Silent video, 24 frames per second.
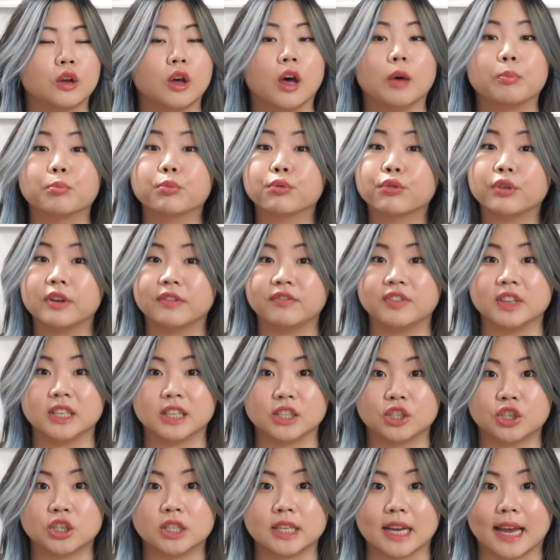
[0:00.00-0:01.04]
a
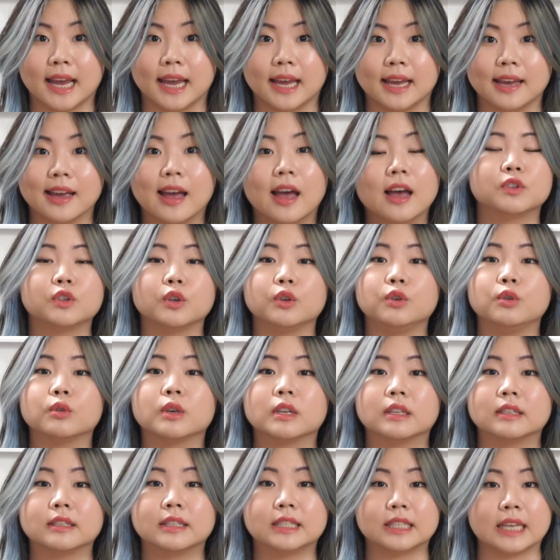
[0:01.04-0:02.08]
privilege day. So you
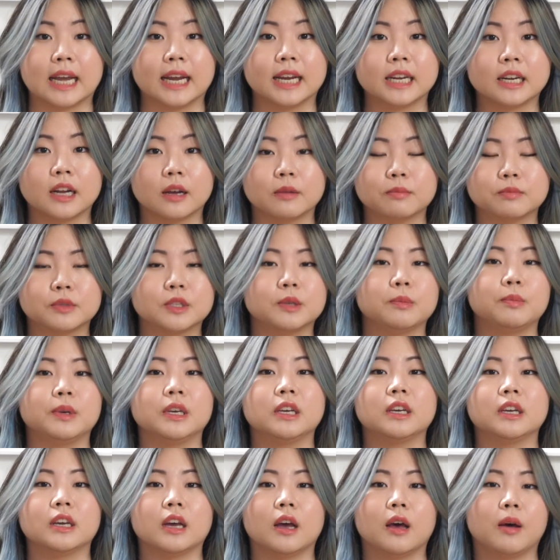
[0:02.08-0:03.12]
can sign up to
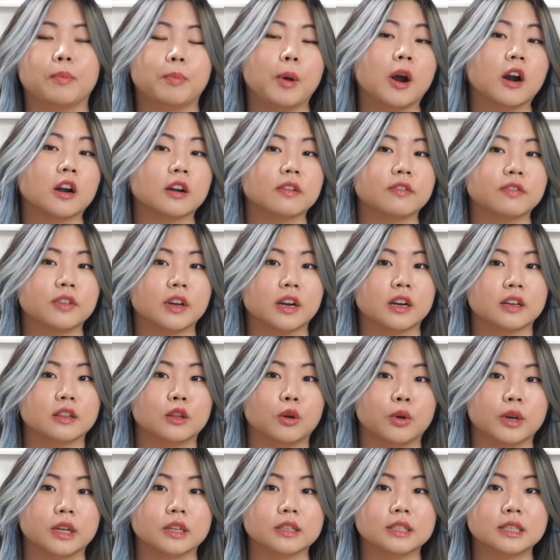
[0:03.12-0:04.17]
be a part of their
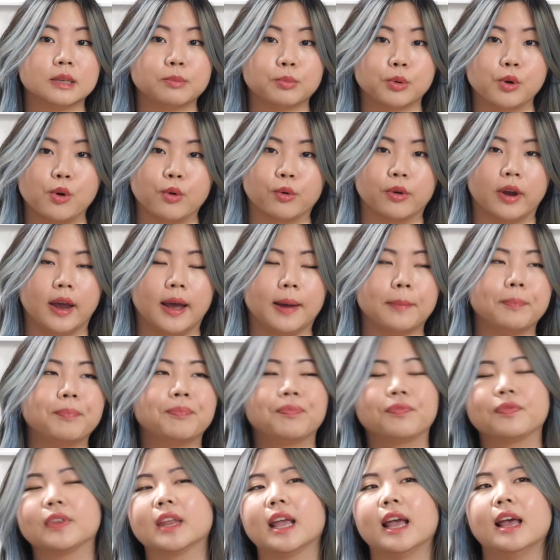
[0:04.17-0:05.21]
loyalty program.
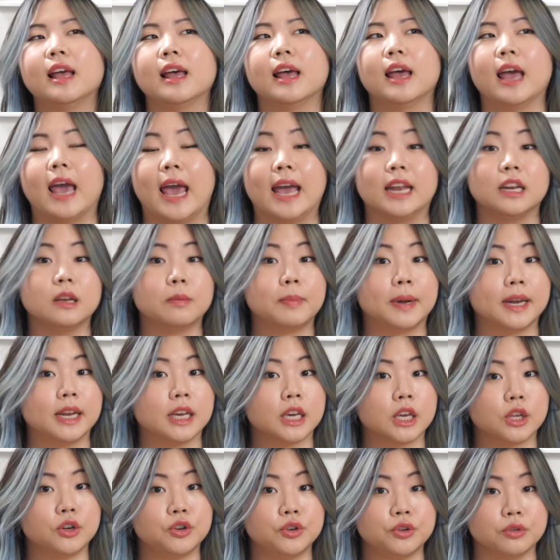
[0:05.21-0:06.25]
Anybody
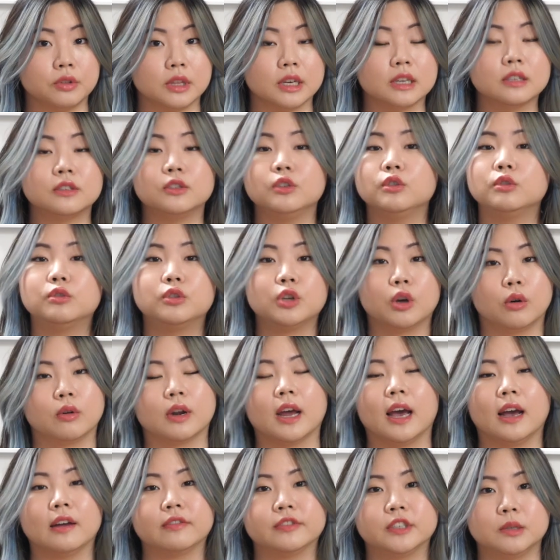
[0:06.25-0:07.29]
can do this. You don't
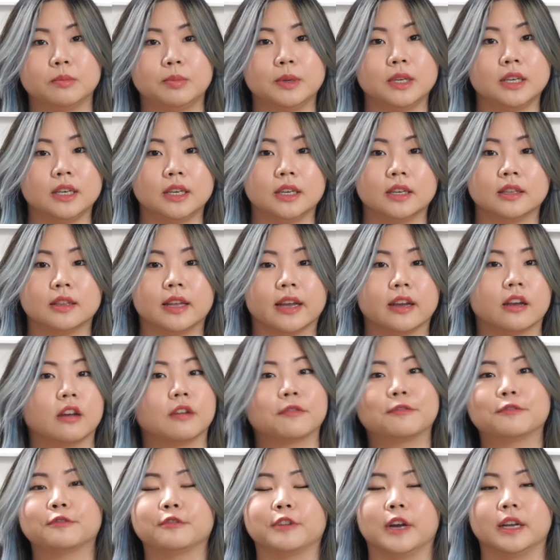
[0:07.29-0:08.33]
have to be like
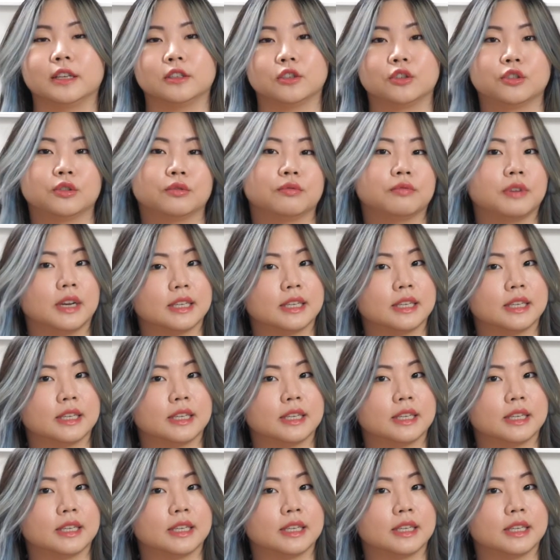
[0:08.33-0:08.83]
a French